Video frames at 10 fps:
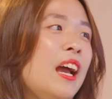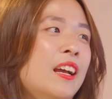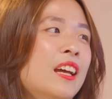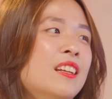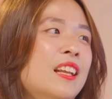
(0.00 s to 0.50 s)
I
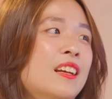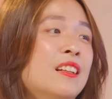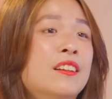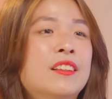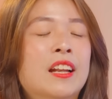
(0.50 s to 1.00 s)
kind of like
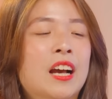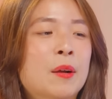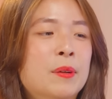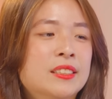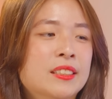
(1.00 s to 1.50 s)
cleared that
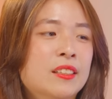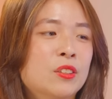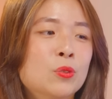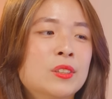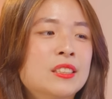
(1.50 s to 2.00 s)
up. I said,
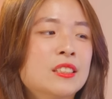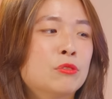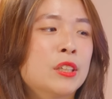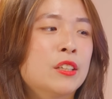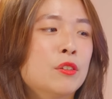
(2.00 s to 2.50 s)
no, this is
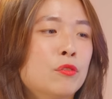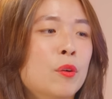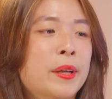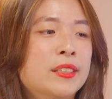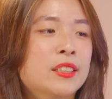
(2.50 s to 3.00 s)
really for
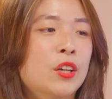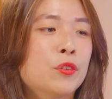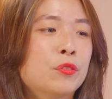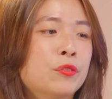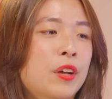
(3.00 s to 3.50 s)

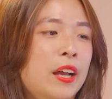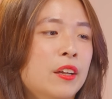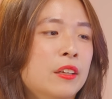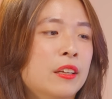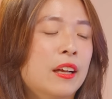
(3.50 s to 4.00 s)
myself.
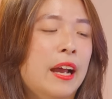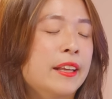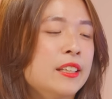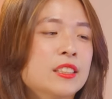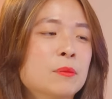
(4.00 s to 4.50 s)
I, I
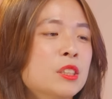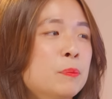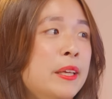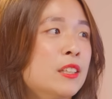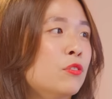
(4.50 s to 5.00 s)
need some
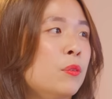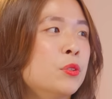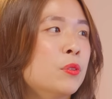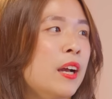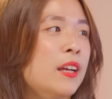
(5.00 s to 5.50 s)
space from
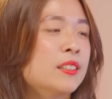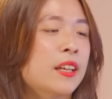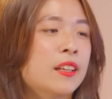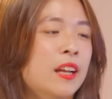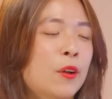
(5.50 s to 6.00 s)
you guys
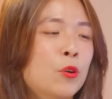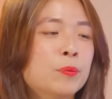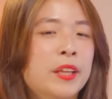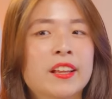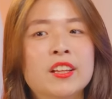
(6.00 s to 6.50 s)
and I
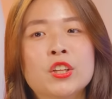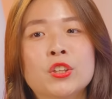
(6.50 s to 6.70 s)
hope that,